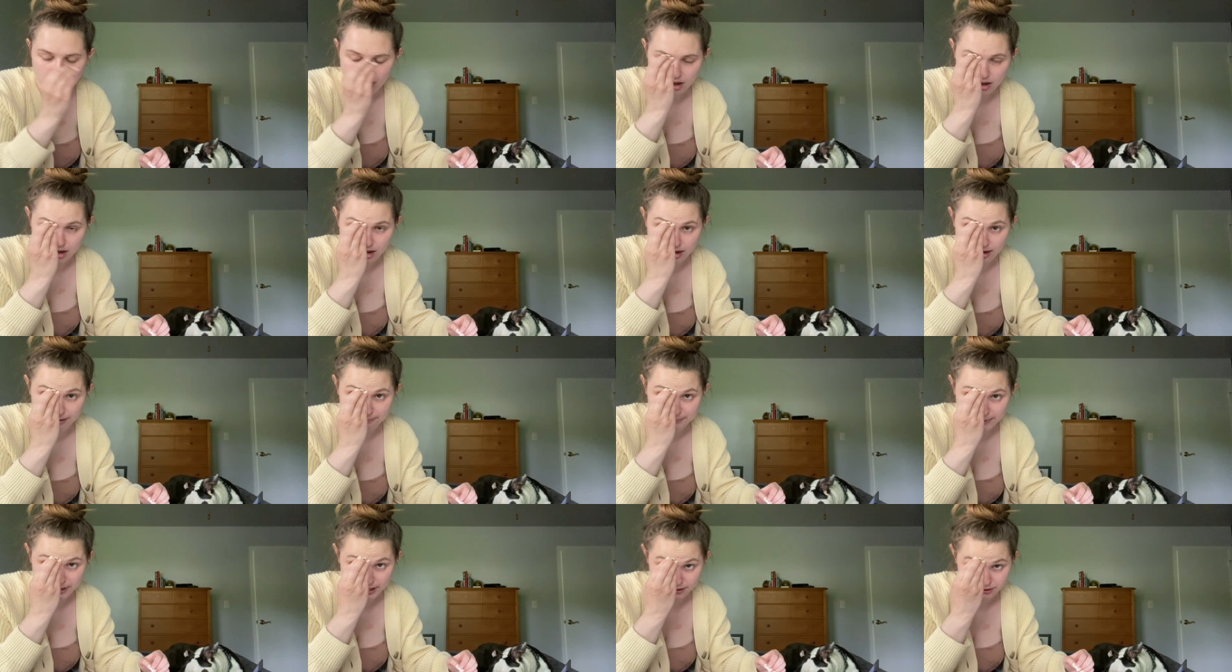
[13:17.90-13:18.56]

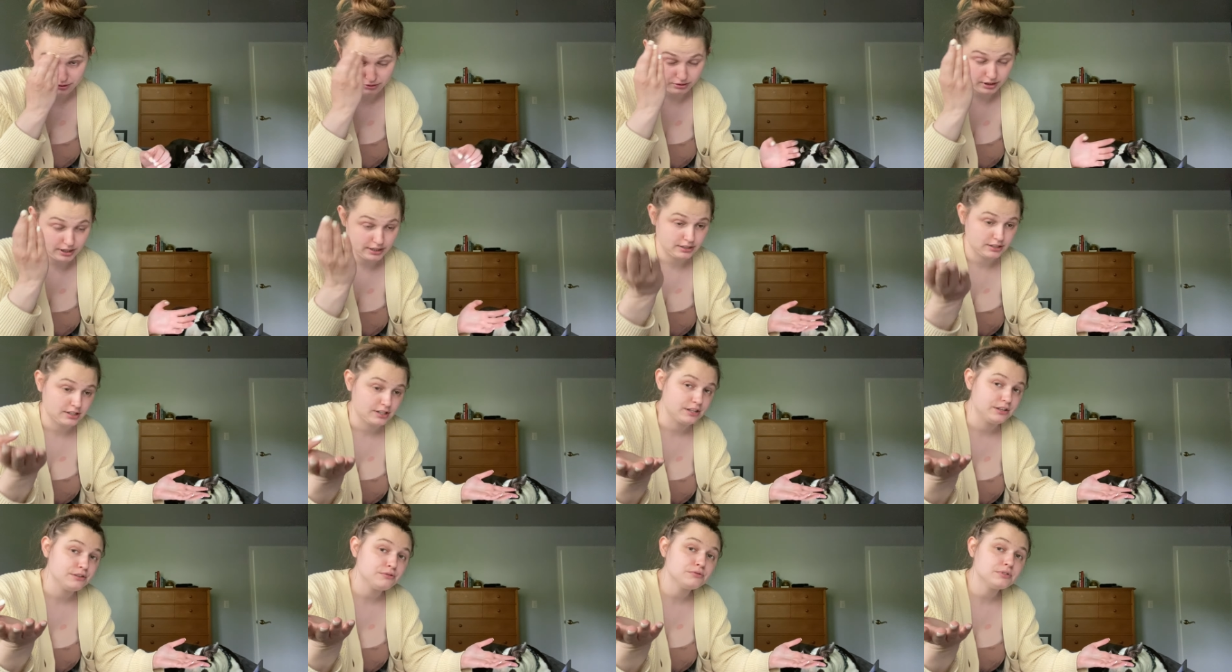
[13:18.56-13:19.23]
Um, I do like
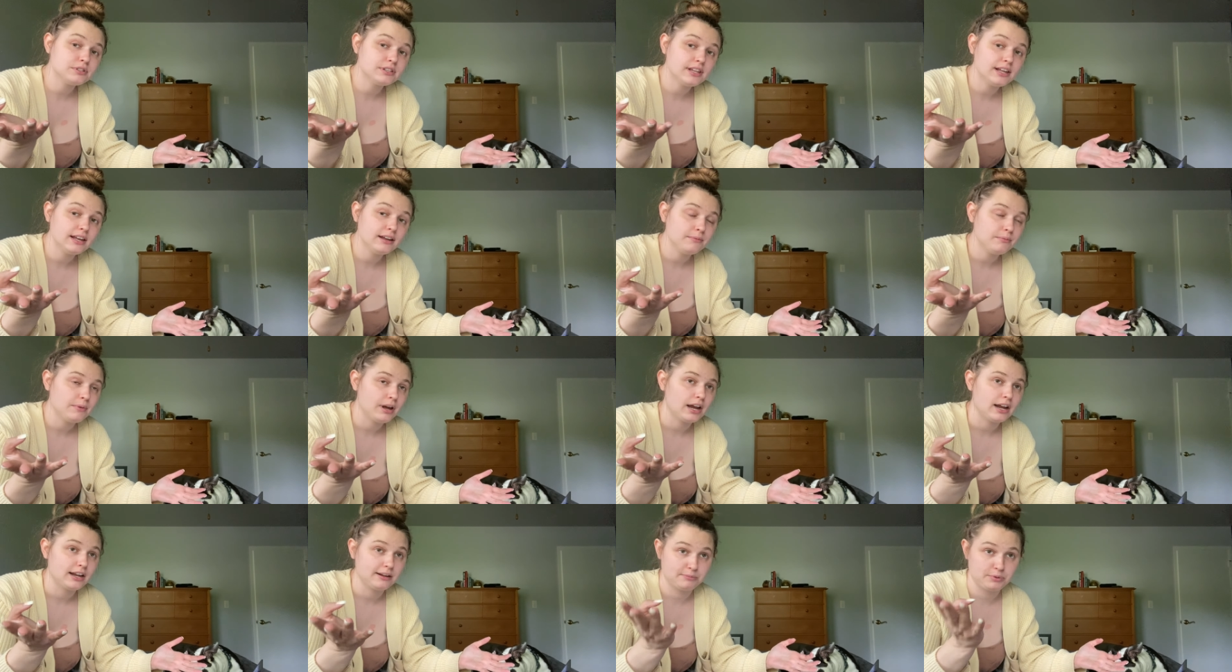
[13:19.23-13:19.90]
to use them.
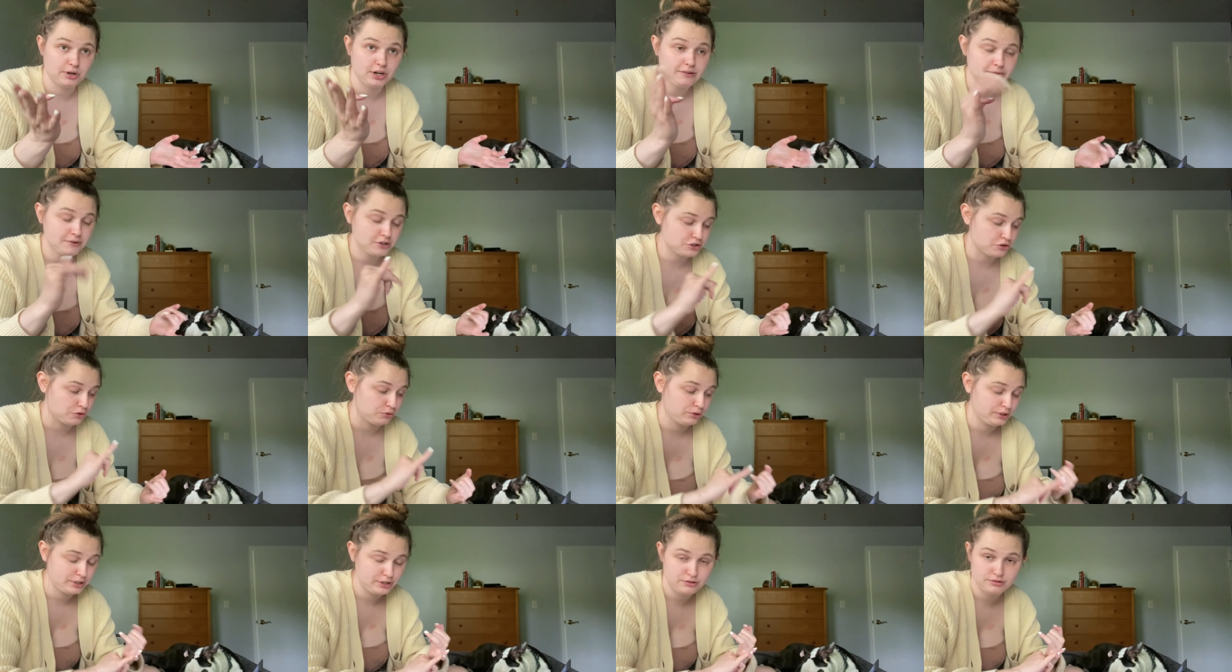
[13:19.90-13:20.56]
I pretty much
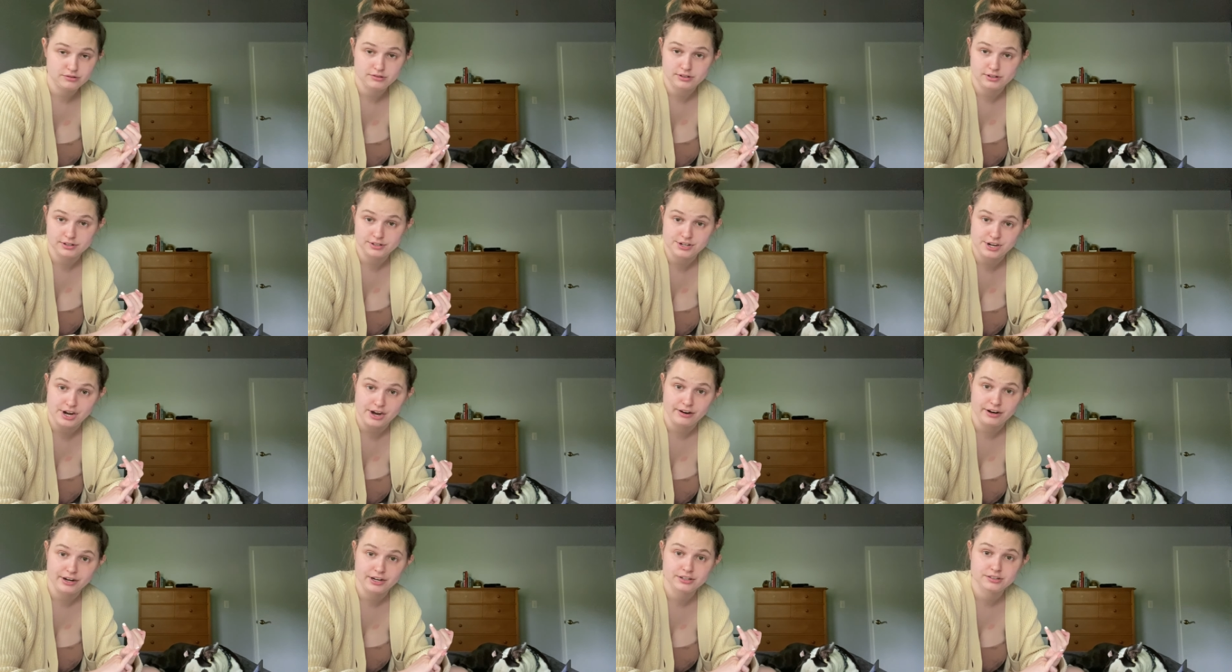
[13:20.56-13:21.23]
only use their
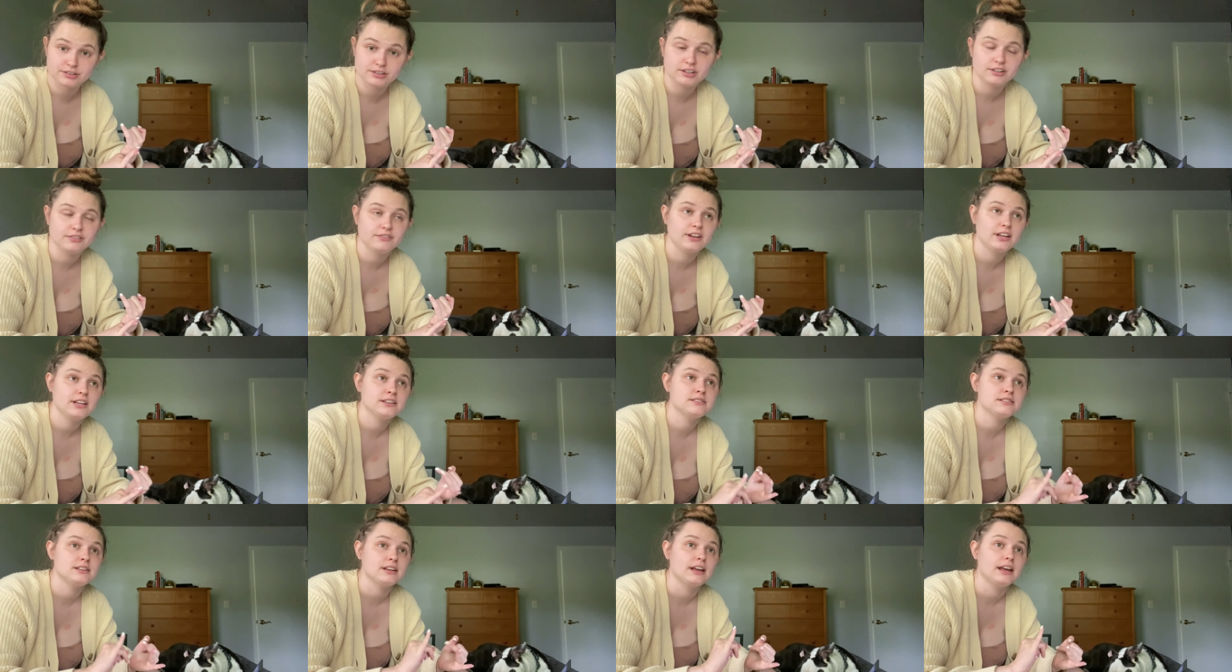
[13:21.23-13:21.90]
sharing
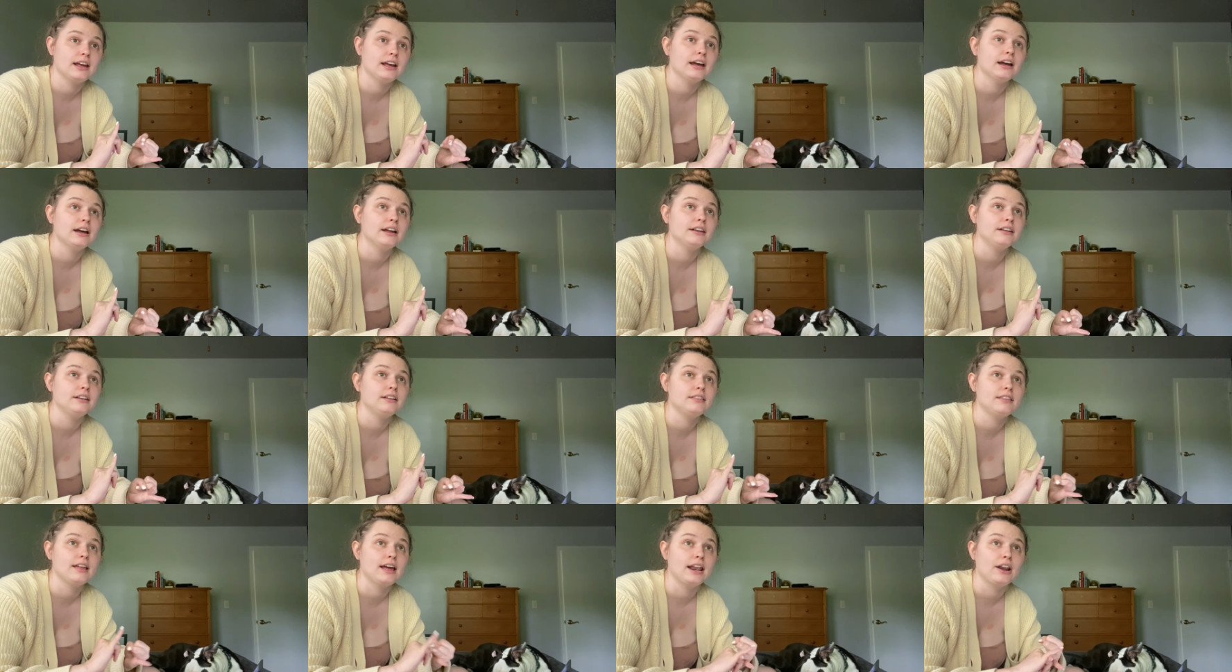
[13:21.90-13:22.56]
service
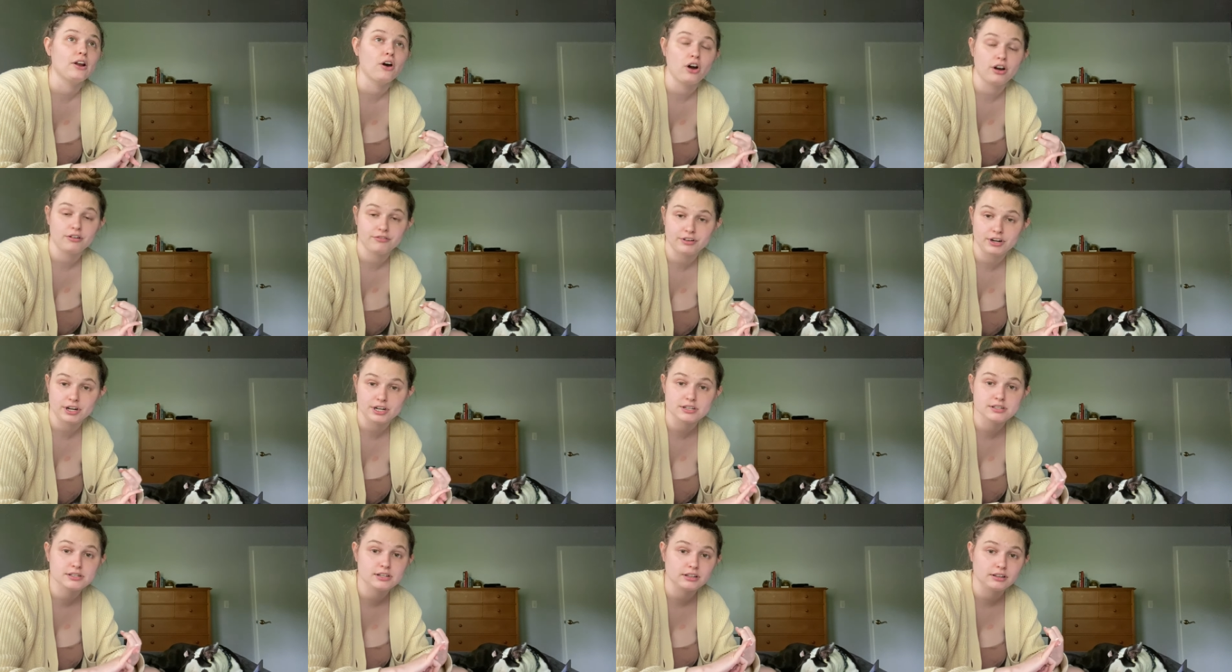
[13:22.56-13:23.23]
and then
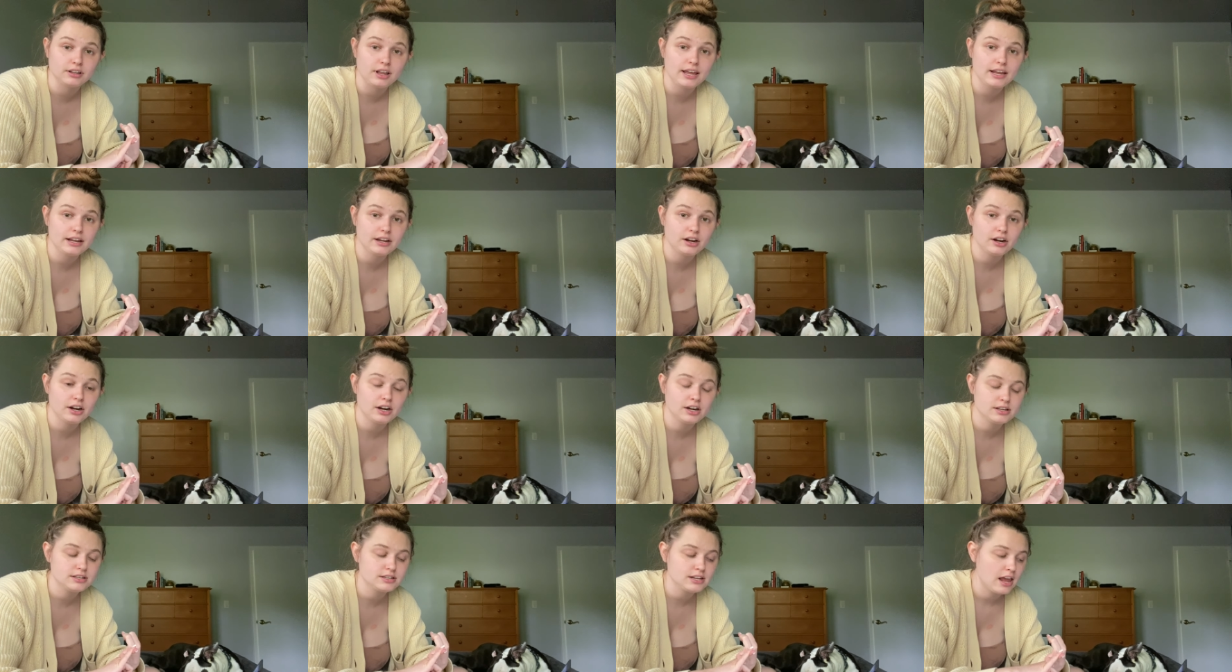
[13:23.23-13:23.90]
offers to
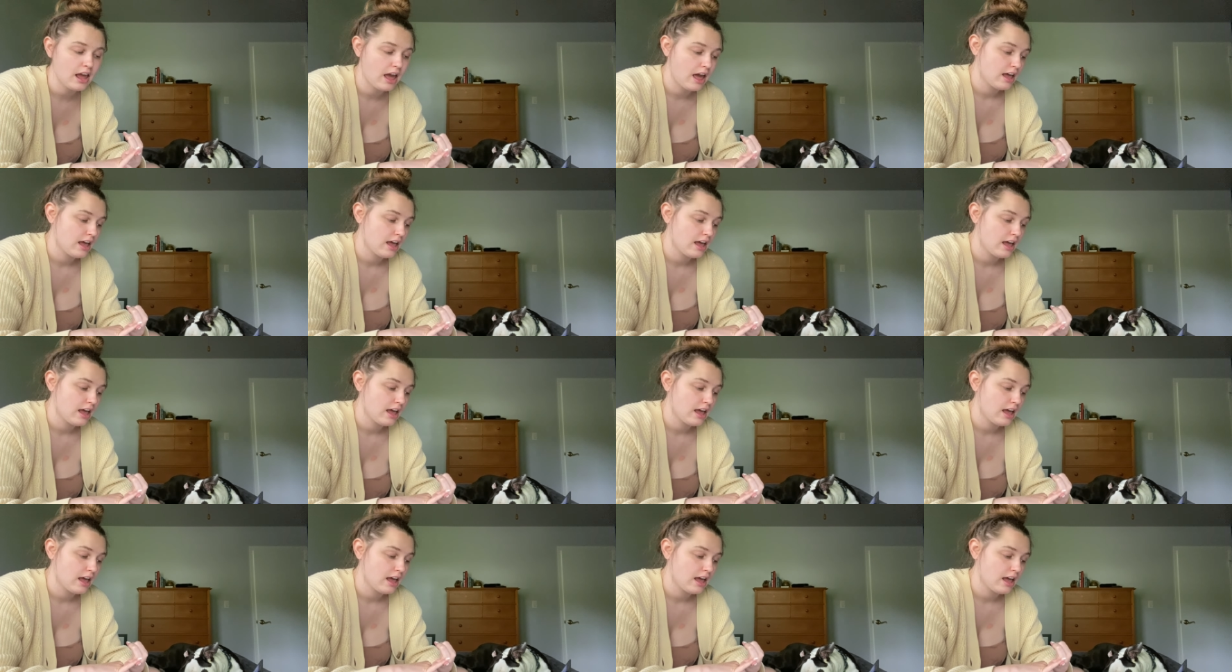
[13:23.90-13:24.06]
likers.